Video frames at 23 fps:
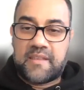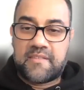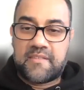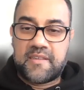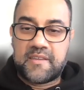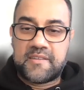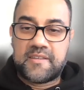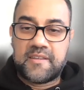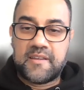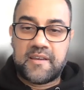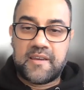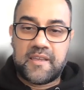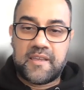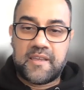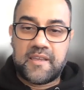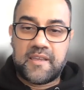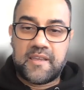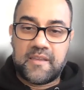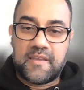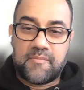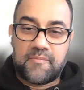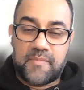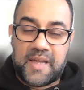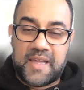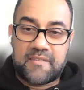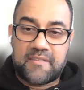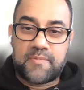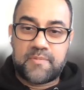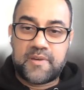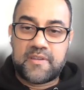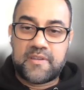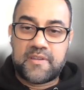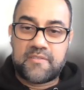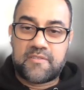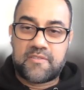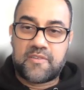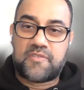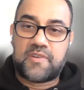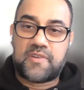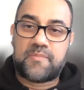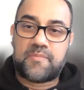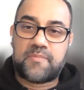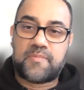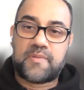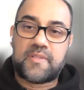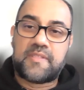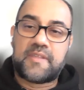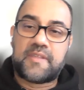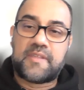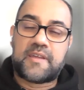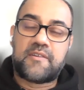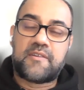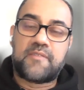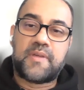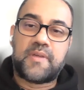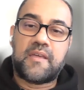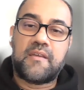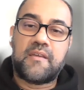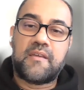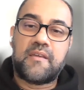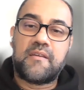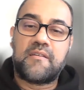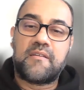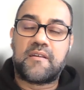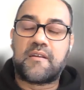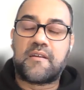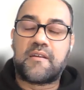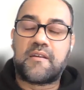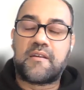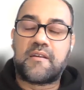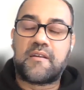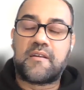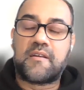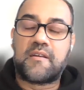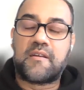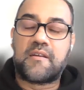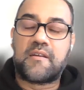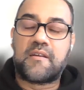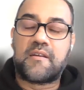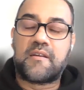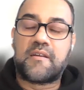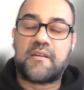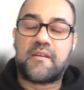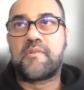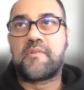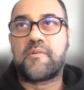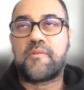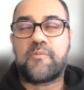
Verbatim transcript: mean, certainly my experience of triple therapy, um,